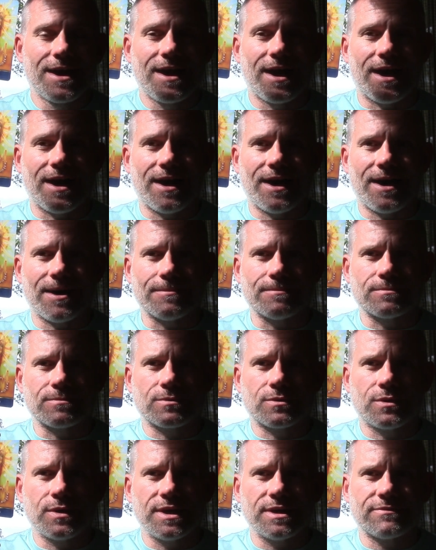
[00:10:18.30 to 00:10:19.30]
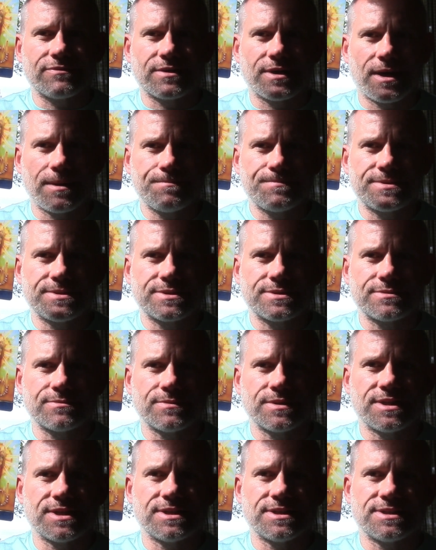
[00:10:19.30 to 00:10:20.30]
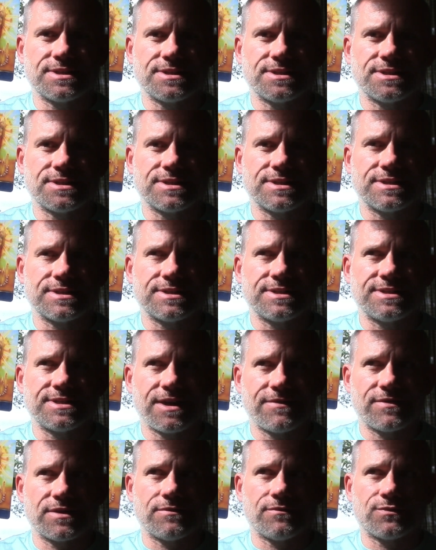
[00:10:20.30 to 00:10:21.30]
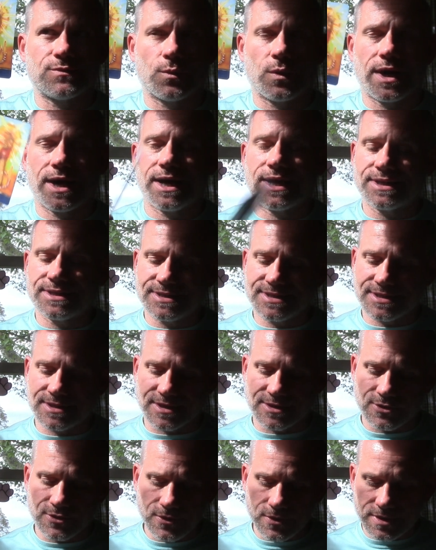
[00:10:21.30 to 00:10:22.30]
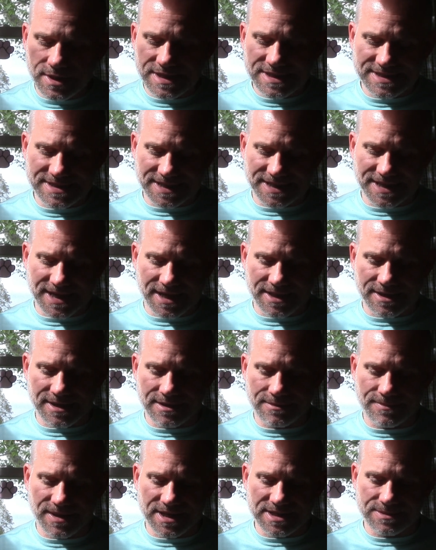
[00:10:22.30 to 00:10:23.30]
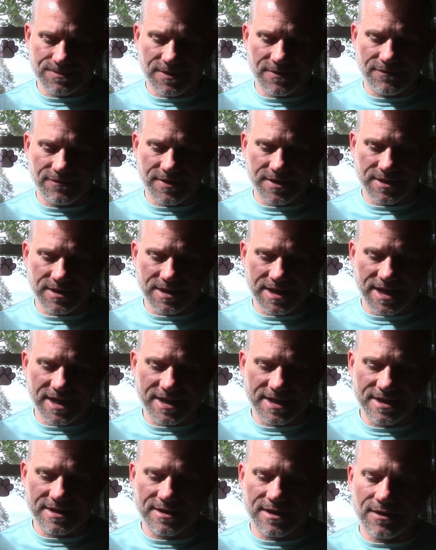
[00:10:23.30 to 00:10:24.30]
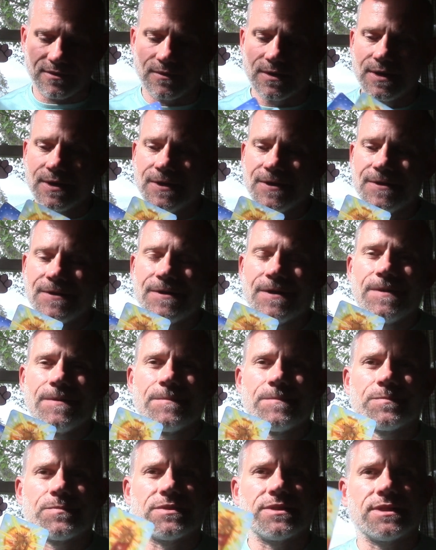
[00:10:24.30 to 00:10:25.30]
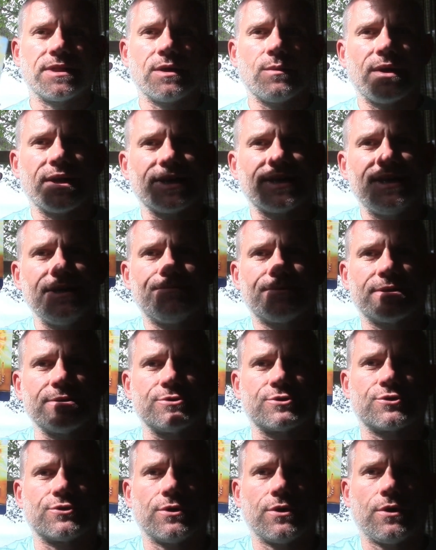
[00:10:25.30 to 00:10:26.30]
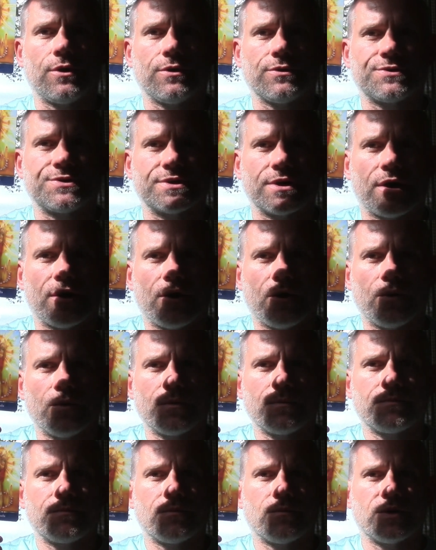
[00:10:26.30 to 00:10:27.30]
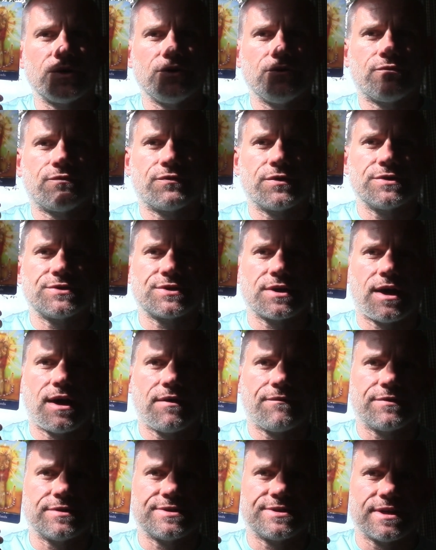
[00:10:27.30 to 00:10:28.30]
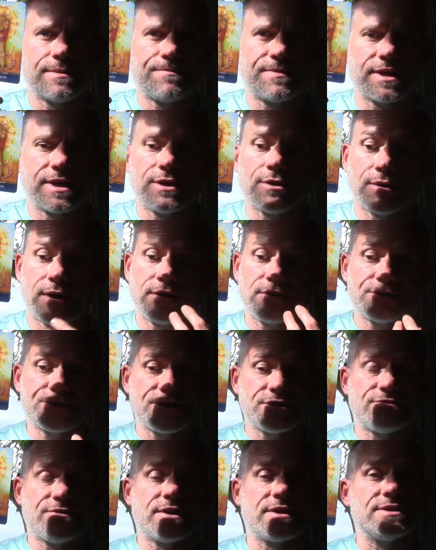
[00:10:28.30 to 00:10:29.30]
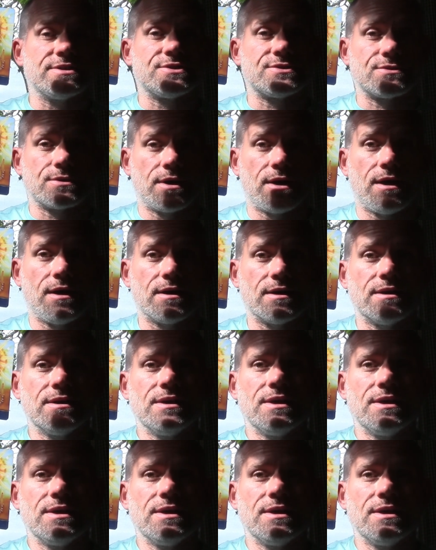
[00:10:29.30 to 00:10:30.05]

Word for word: Um, Queen of Cups with the Seven of Wands. The two of these together makes me feel like you know they want to keep control. So when you first offer something, your energy is very strong.